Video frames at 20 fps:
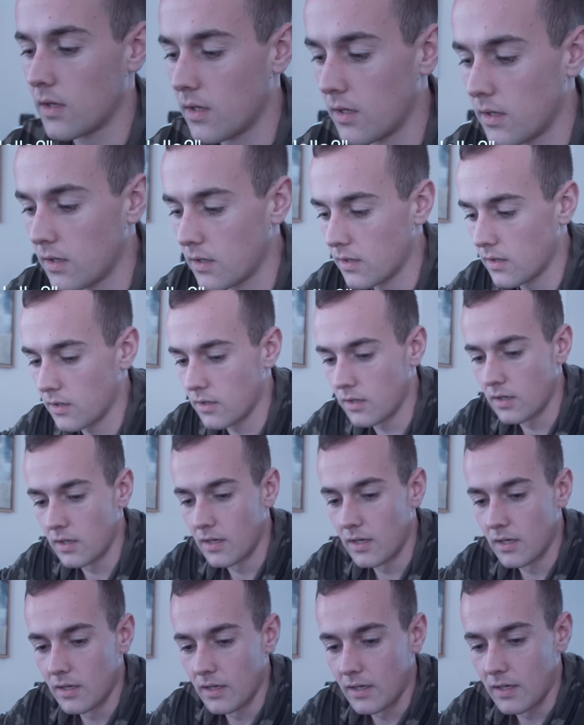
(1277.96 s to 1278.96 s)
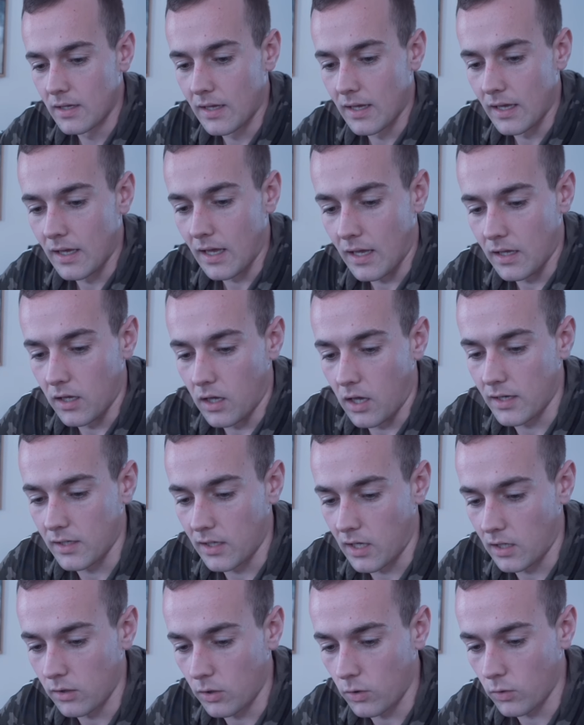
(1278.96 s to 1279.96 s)
Hello. H
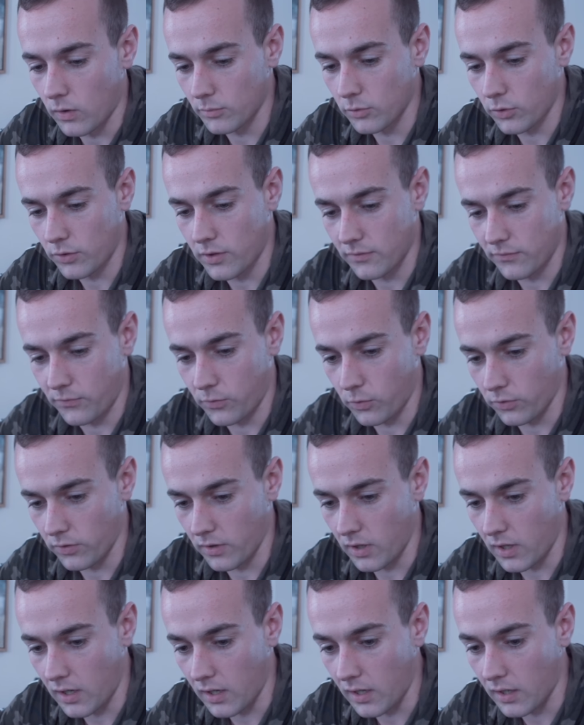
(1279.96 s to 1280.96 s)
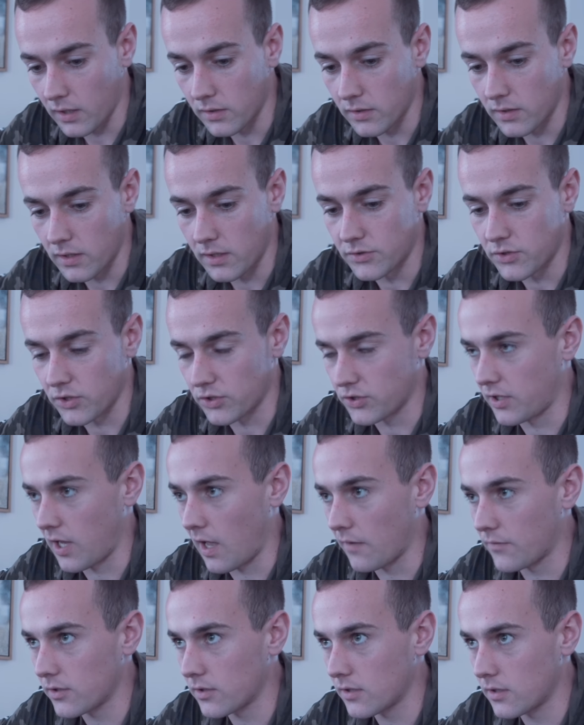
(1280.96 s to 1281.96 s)
Hello, I'm looking for, uh, is this
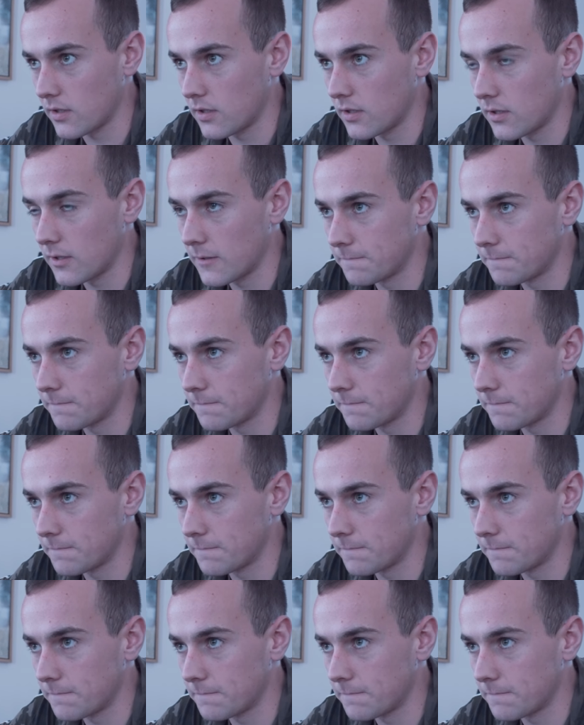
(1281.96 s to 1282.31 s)
Kevin?